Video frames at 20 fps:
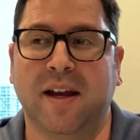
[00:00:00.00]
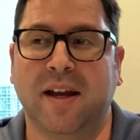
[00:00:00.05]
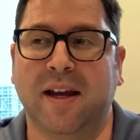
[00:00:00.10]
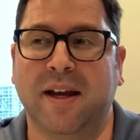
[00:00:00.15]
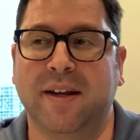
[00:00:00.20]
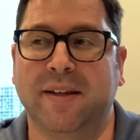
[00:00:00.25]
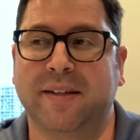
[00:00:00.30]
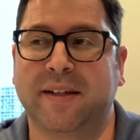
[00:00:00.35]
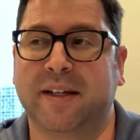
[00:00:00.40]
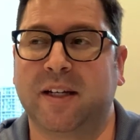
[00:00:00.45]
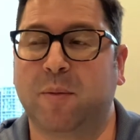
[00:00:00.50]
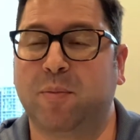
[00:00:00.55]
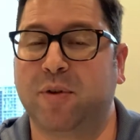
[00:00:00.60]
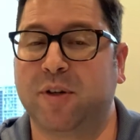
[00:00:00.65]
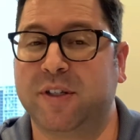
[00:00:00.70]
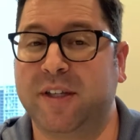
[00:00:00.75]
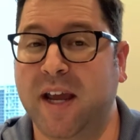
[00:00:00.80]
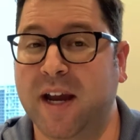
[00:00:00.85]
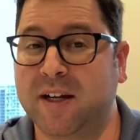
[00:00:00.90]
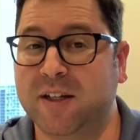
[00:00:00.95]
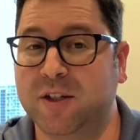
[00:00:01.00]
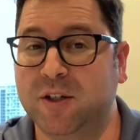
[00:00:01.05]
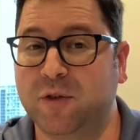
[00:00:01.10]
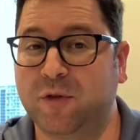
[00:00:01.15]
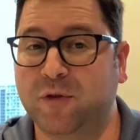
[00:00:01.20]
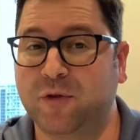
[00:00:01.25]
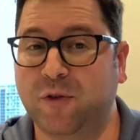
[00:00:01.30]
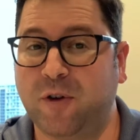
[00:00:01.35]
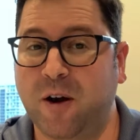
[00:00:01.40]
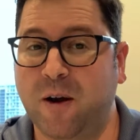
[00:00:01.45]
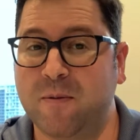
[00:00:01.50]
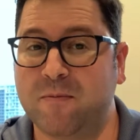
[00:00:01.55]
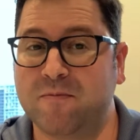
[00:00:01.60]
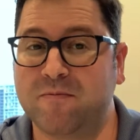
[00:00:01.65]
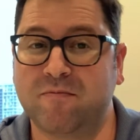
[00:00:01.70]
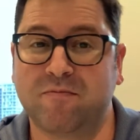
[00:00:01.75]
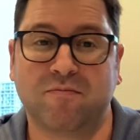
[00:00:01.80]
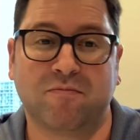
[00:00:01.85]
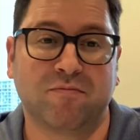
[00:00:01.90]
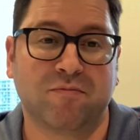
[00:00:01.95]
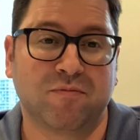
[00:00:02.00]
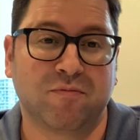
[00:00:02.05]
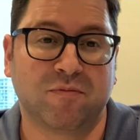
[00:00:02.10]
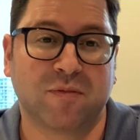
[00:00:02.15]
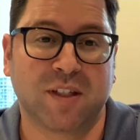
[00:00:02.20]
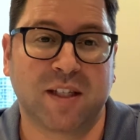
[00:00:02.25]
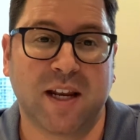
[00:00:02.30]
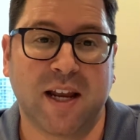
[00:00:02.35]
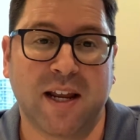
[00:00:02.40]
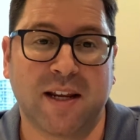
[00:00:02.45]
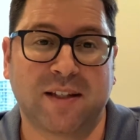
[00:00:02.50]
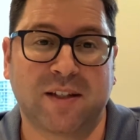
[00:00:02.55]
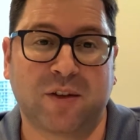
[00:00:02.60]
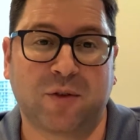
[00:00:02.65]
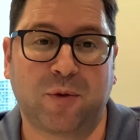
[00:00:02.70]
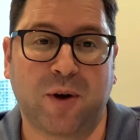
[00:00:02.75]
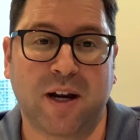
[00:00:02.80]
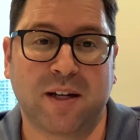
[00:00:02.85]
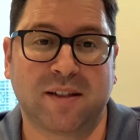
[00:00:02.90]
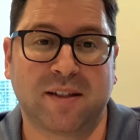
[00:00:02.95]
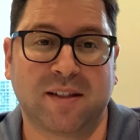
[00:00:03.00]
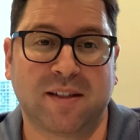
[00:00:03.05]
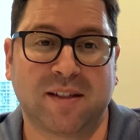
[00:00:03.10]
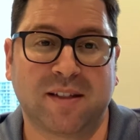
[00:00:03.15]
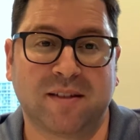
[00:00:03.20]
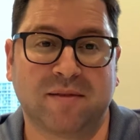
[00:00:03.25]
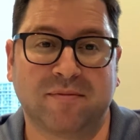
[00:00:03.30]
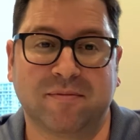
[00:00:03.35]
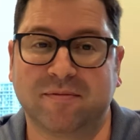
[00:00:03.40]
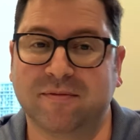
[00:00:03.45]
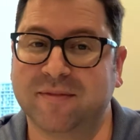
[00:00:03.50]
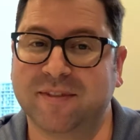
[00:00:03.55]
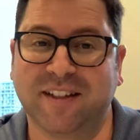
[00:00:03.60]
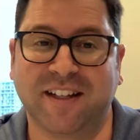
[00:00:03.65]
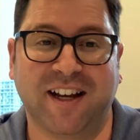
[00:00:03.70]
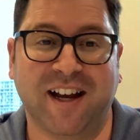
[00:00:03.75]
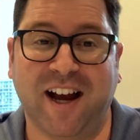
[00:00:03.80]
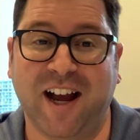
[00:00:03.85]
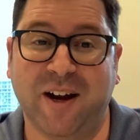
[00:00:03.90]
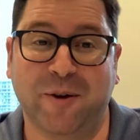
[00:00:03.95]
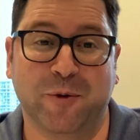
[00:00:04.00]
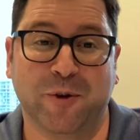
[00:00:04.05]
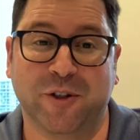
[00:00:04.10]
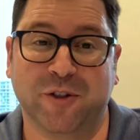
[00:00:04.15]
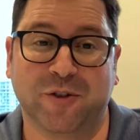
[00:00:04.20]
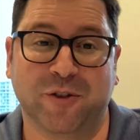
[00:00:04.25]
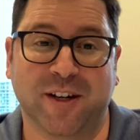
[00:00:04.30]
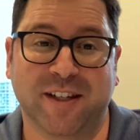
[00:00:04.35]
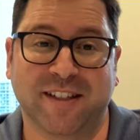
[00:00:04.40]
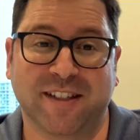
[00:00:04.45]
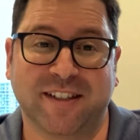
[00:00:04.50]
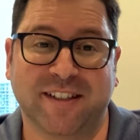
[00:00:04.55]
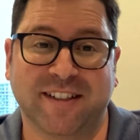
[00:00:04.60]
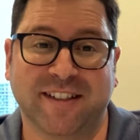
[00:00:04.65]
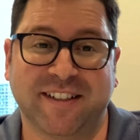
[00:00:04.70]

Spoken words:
Is it going to protect you from today's threats? I wouldn't trust it.